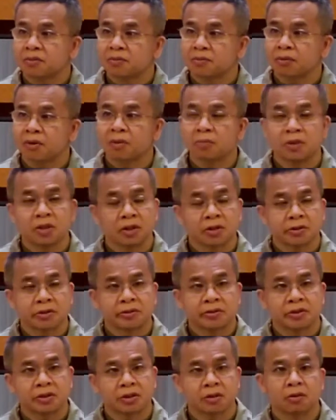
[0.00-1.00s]
for me.
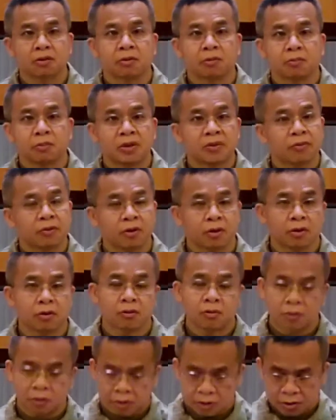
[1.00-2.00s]
So before
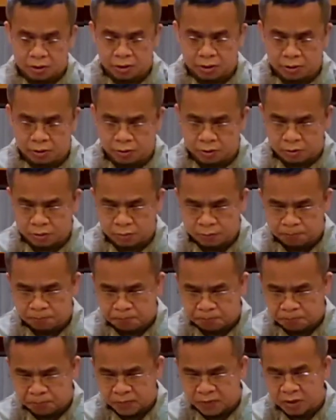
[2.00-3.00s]
going to
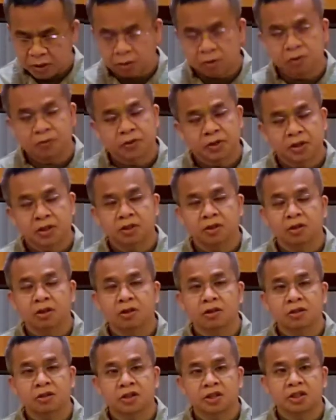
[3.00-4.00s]
do
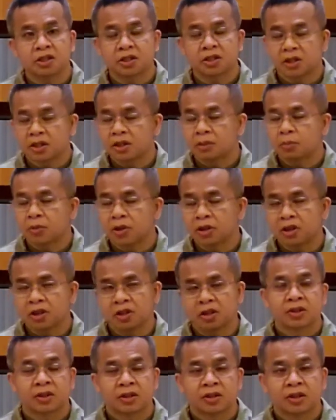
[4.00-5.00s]
physical training in the
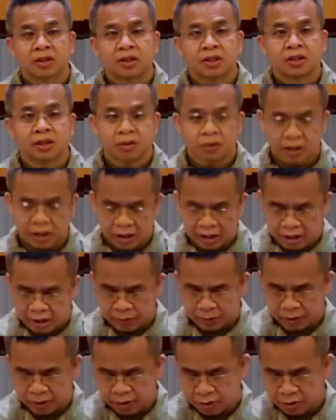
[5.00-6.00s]
morning, so I have